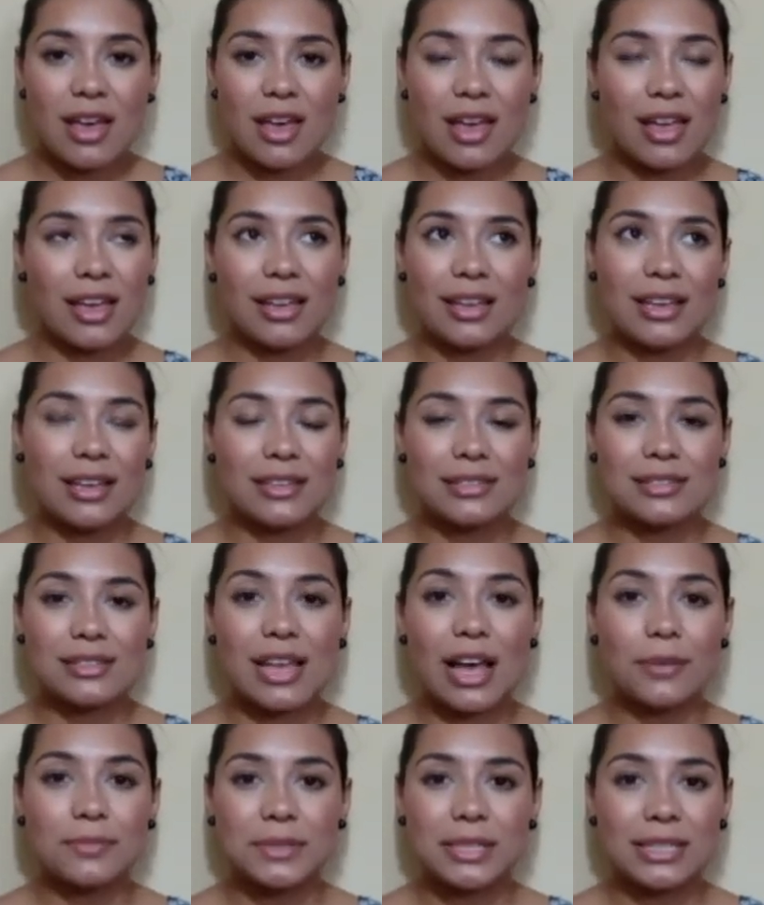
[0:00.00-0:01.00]
it, it's
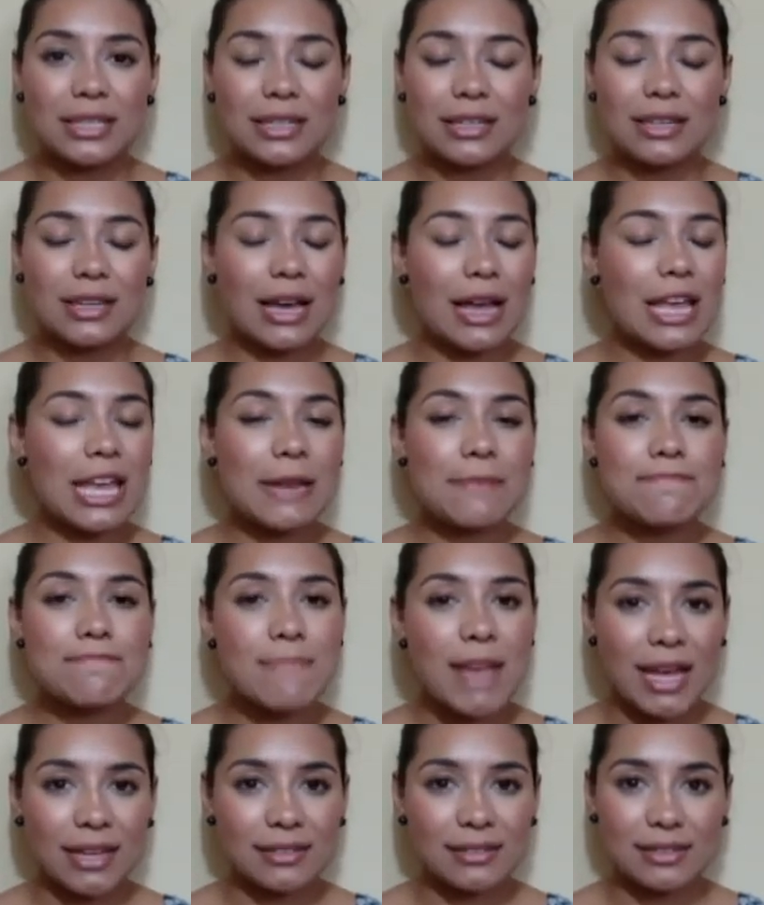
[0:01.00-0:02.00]
helped
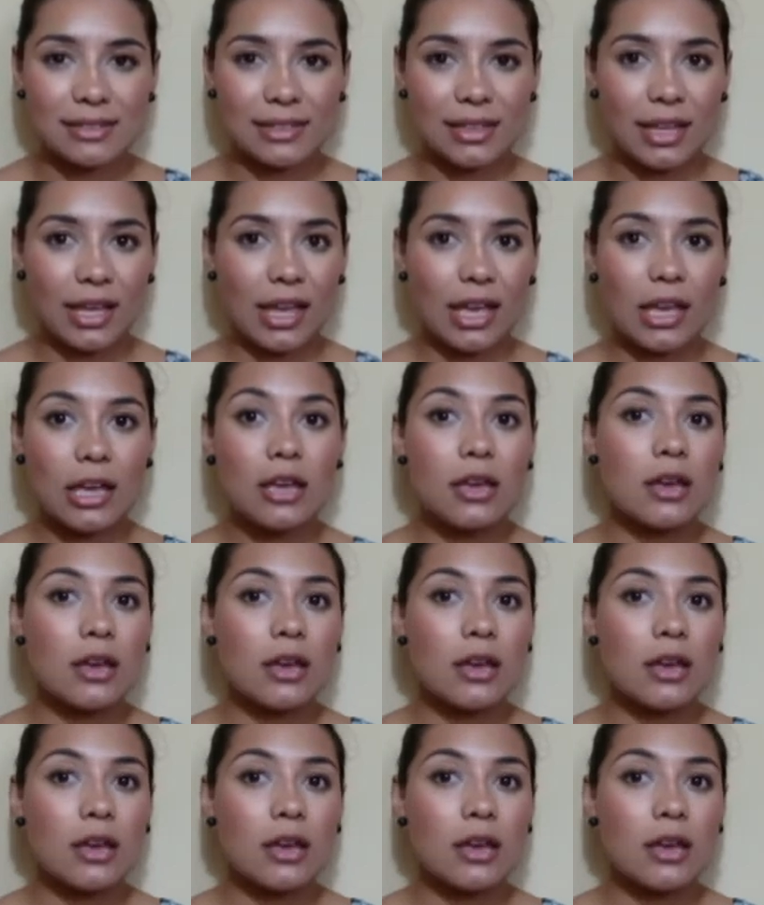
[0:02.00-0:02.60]
immensely.